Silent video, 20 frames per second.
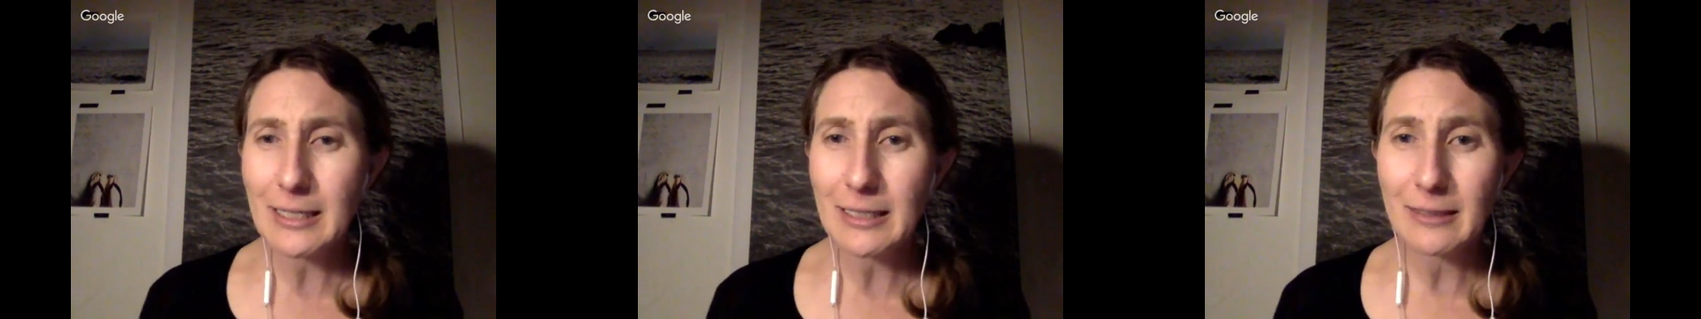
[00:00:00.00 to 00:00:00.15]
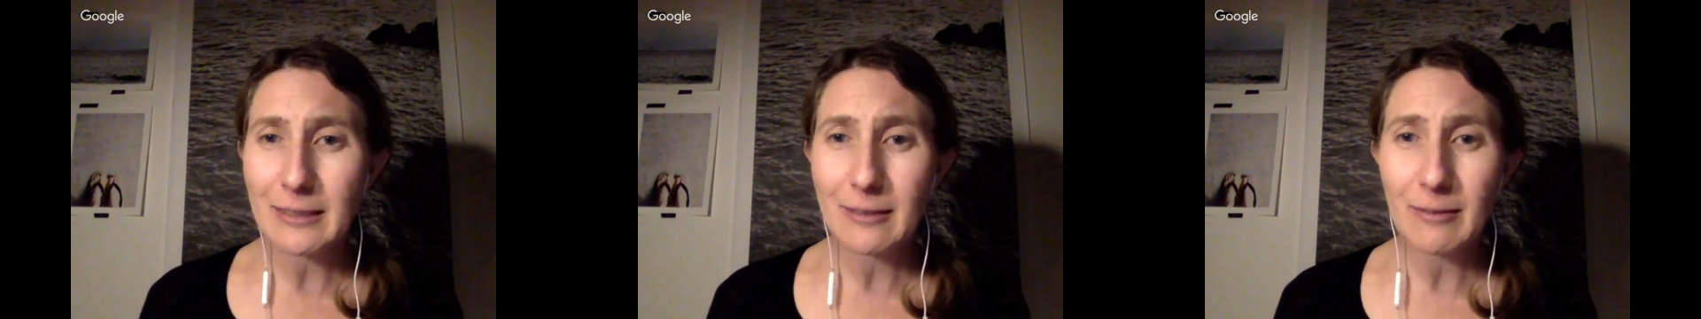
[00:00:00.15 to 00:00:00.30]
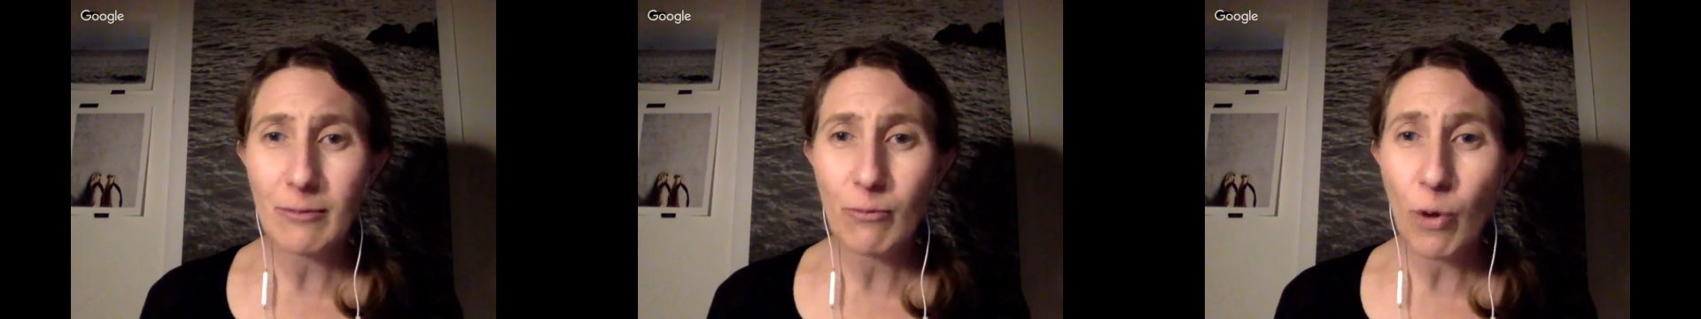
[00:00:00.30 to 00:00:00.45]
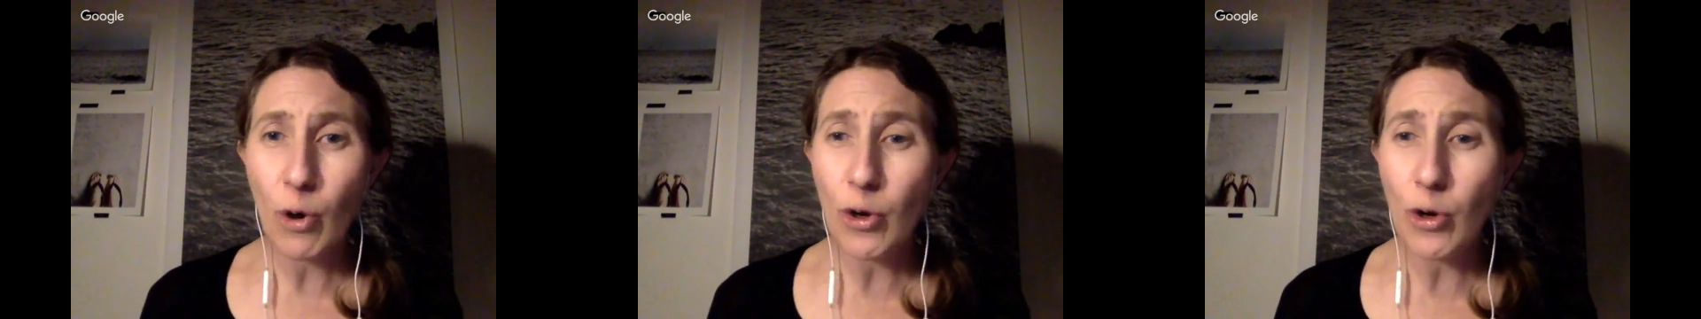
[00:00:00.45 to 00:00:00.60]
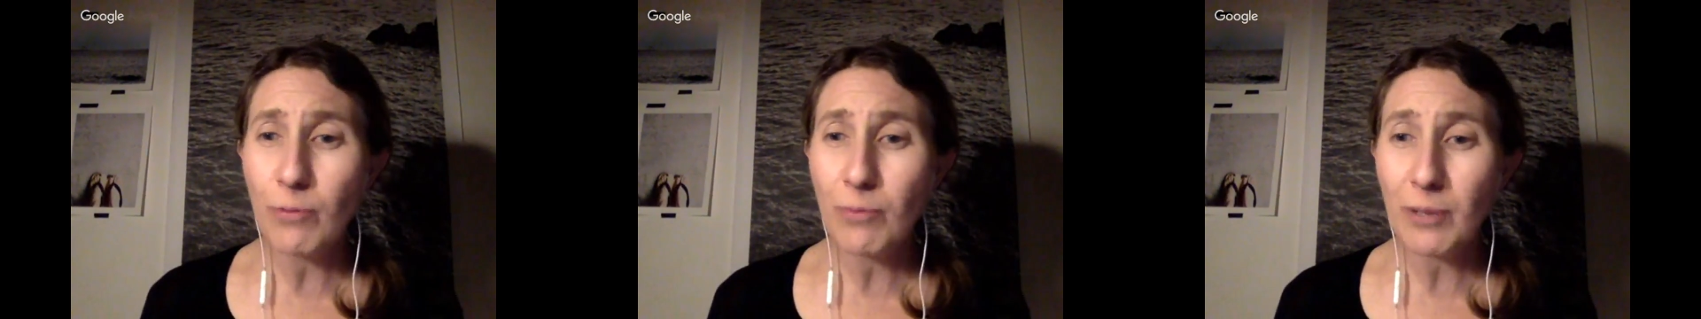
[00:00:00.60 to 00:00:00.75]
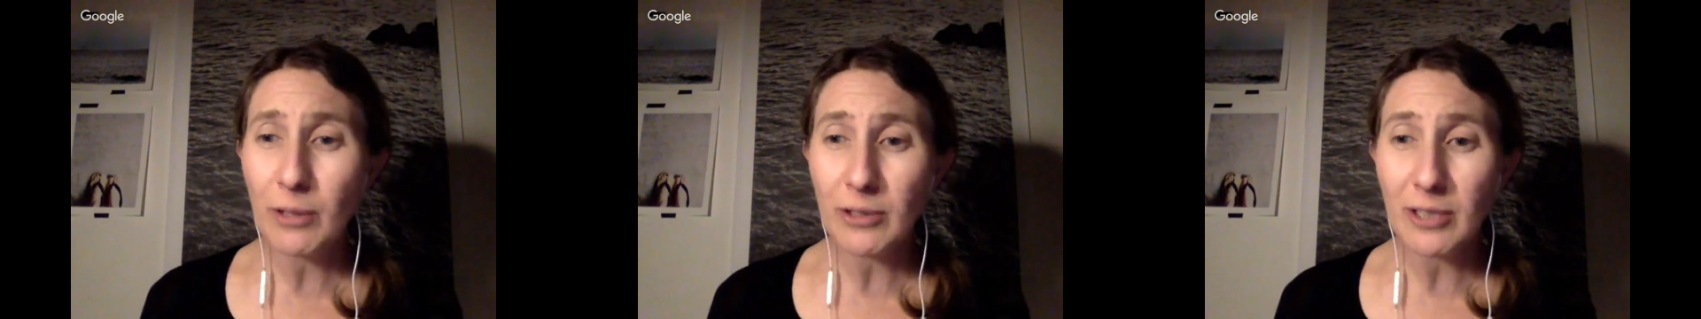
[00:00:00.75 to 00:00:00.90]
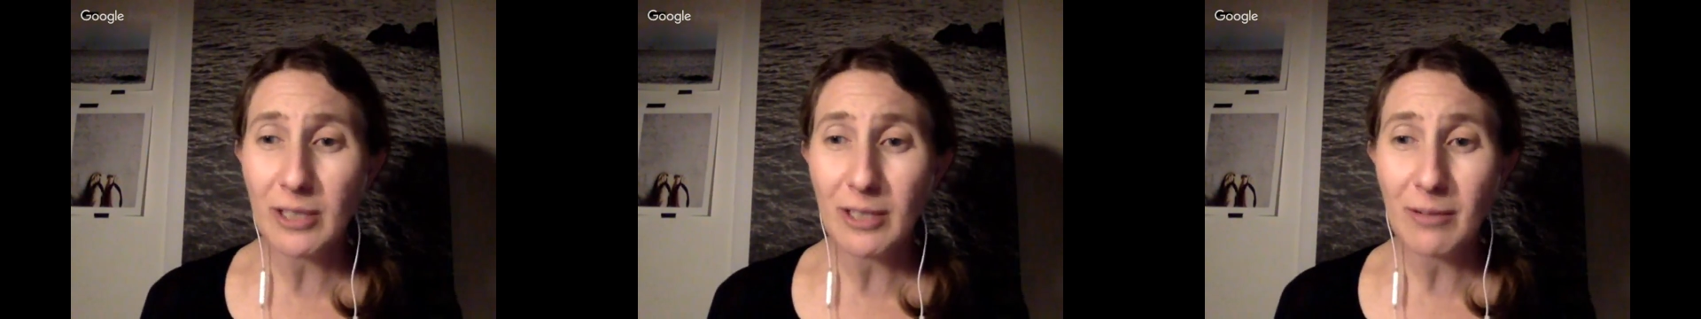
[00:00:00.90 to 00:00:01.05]
and road
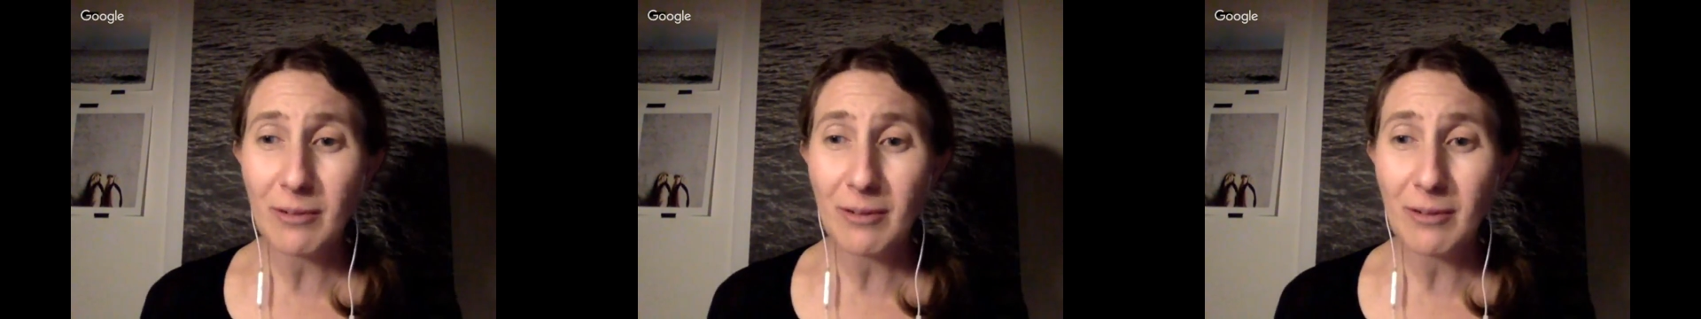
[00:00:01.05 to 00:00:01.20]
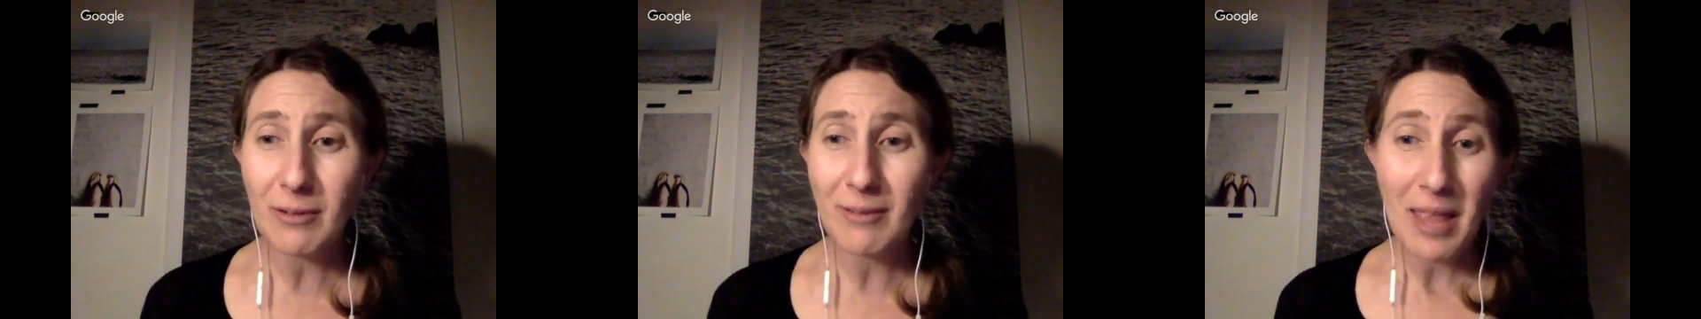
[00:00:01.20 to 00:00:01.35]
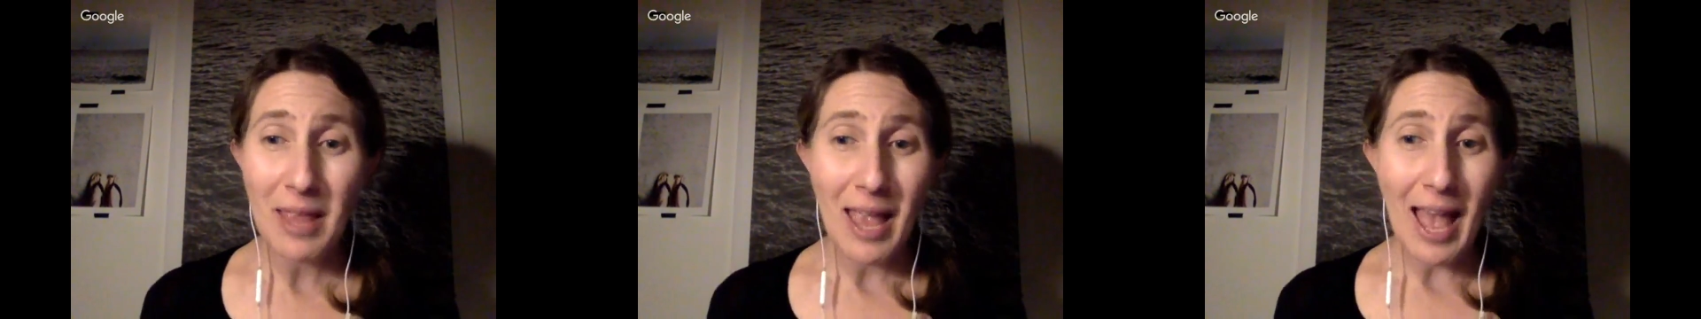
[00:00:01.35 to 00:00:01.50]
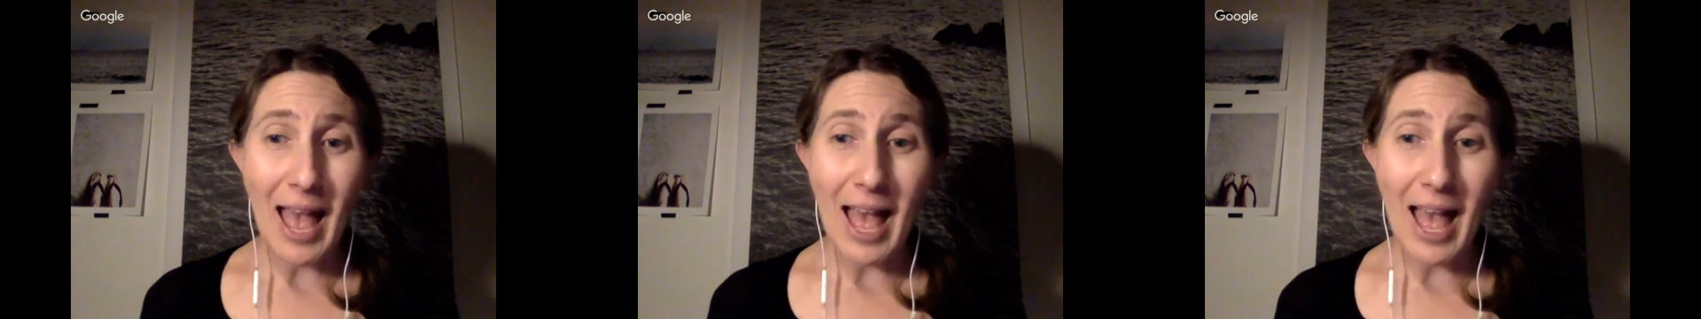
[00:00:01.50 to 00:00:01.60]
building.